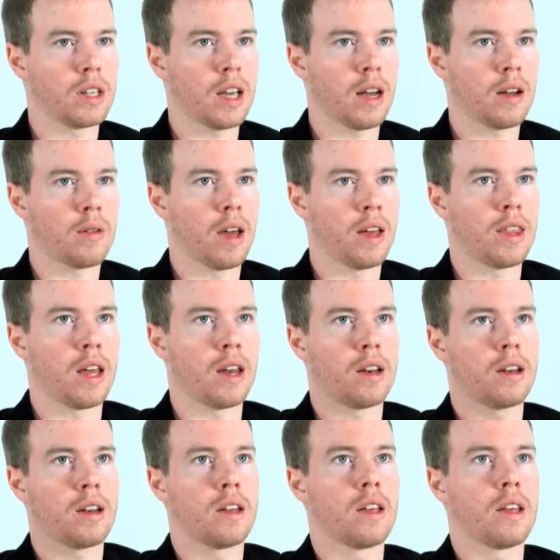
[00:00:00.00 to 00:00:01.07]
yeah, and
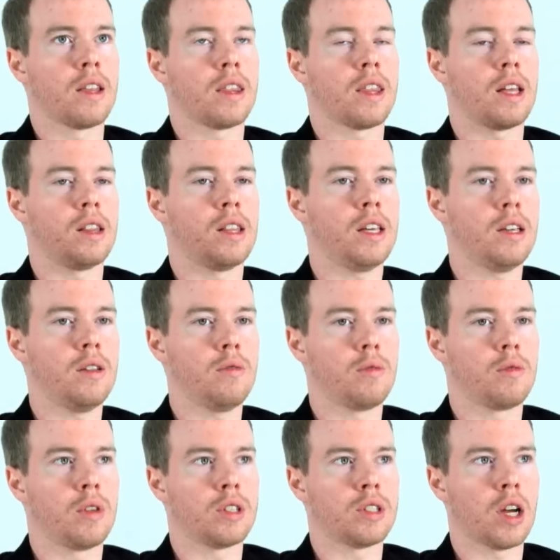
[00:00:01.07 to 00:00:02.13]
then they
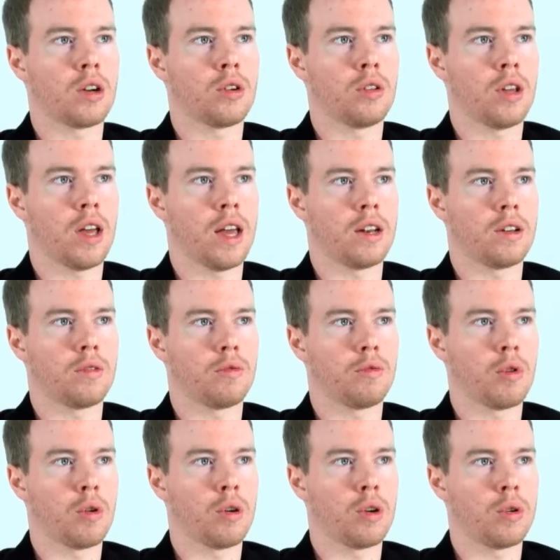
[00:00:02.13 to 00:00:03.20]
leave the tunnel, and
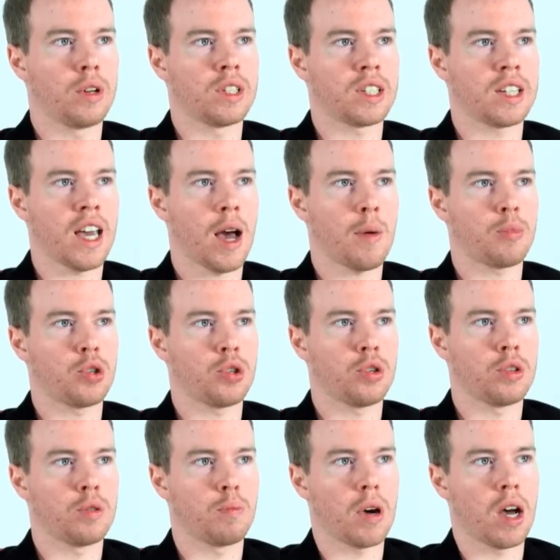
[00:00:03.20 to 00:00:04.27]
Frodo is
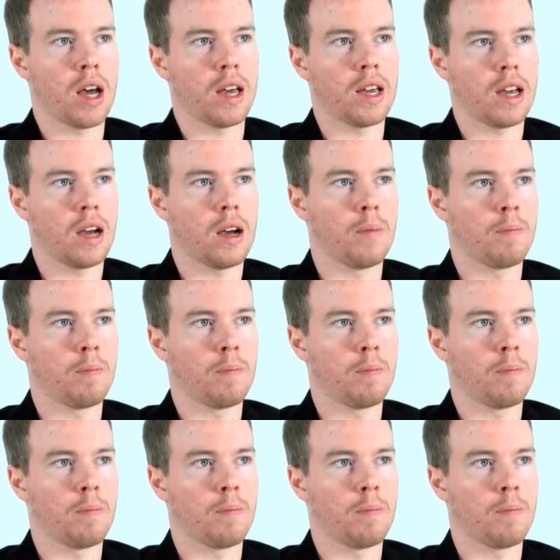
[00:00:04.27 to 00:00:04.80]
captured by